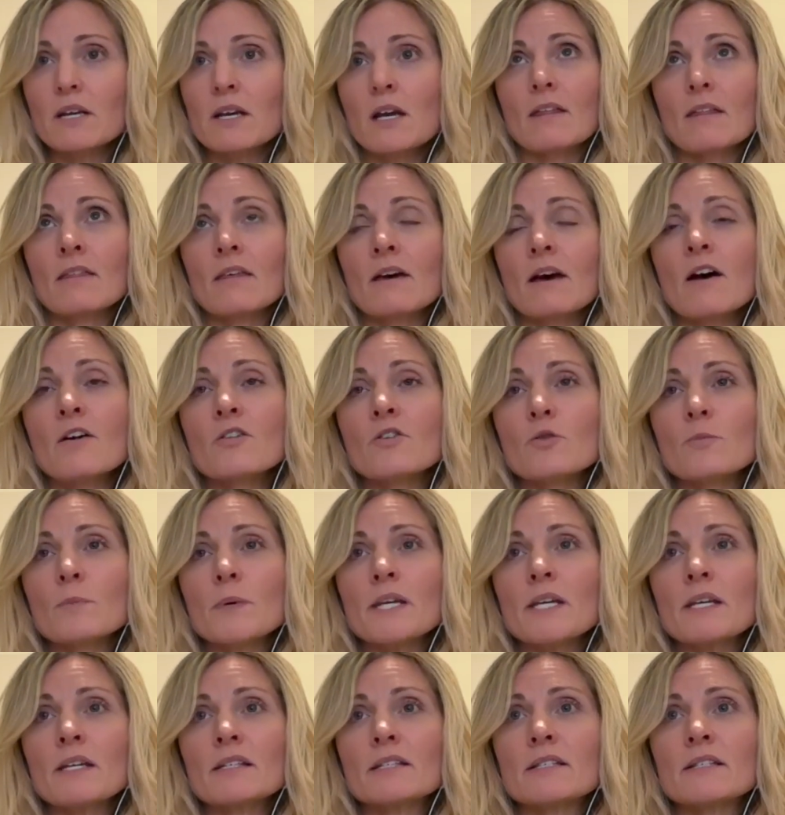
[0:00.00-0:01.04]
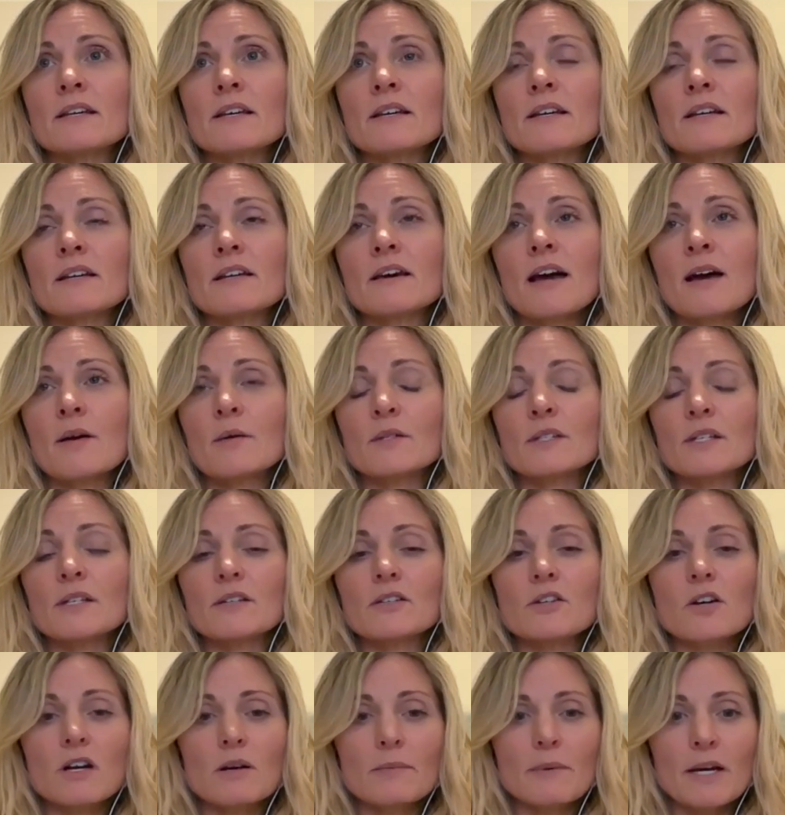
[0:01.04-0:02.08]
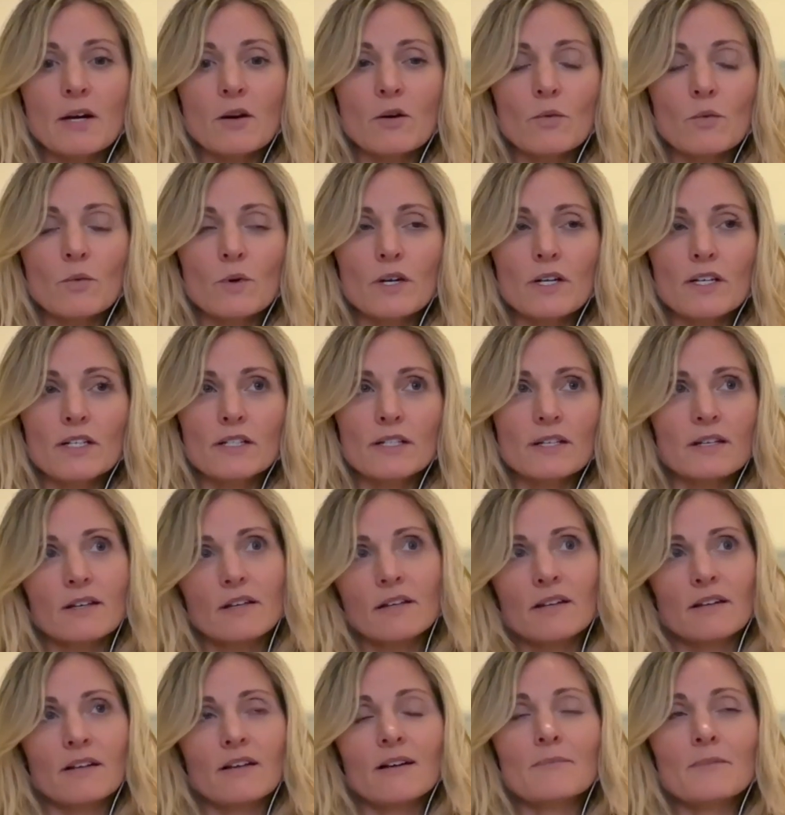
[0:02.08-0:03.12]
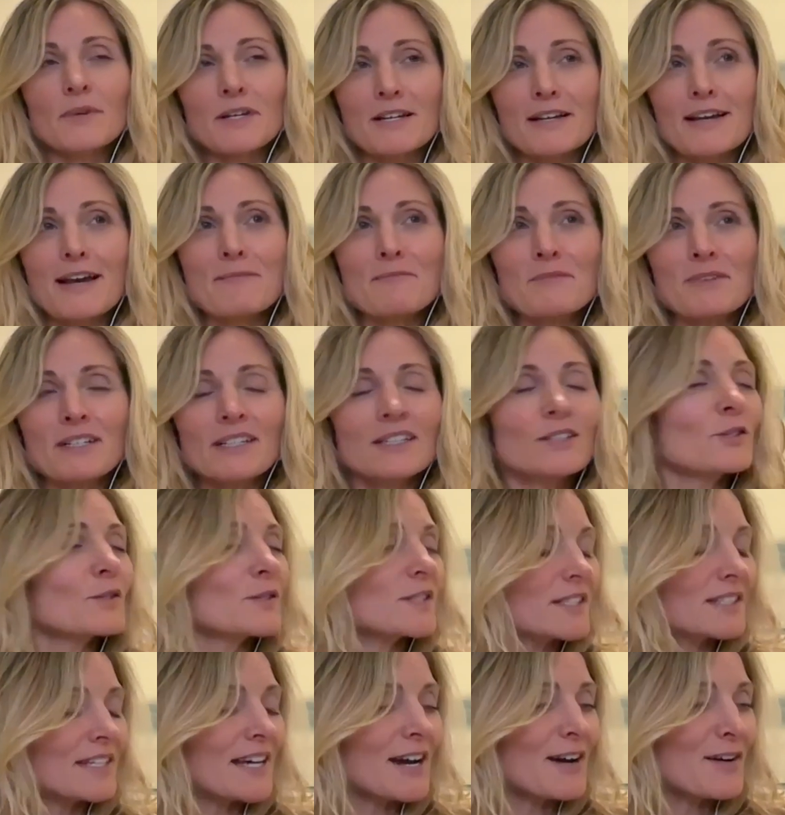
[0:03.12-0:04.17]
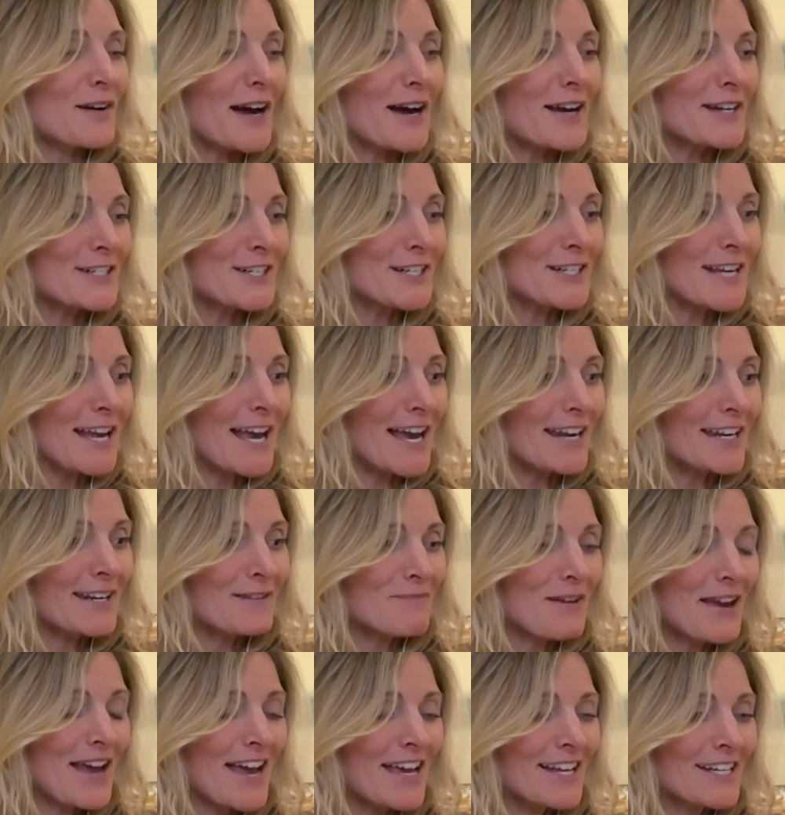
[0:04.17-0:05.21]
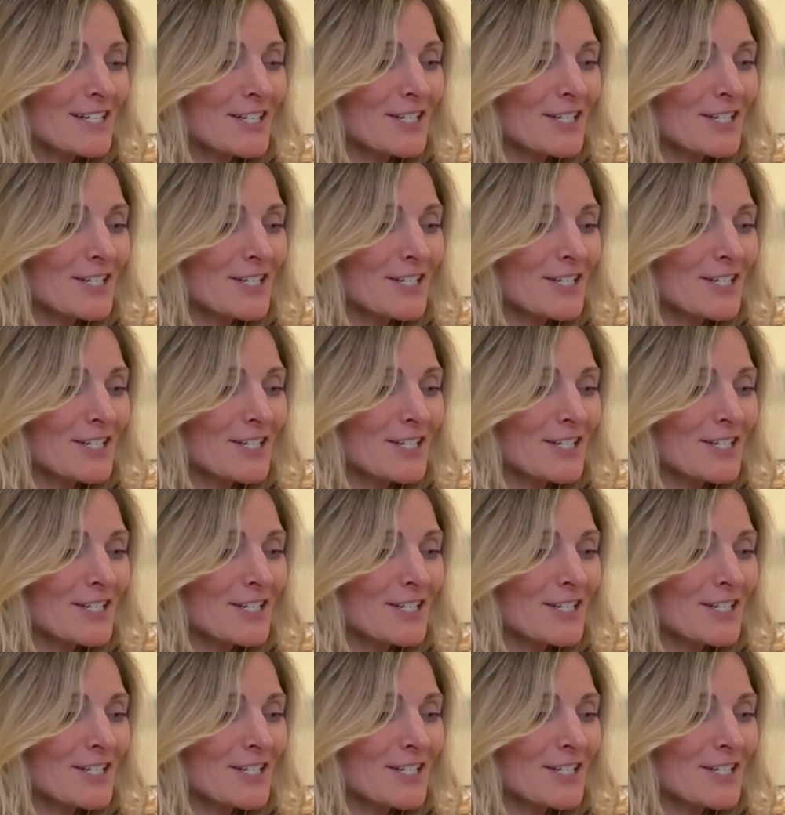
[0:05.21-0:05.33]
The other piece that I was going to talk about was I'm going to lose it now. I just had it in my head.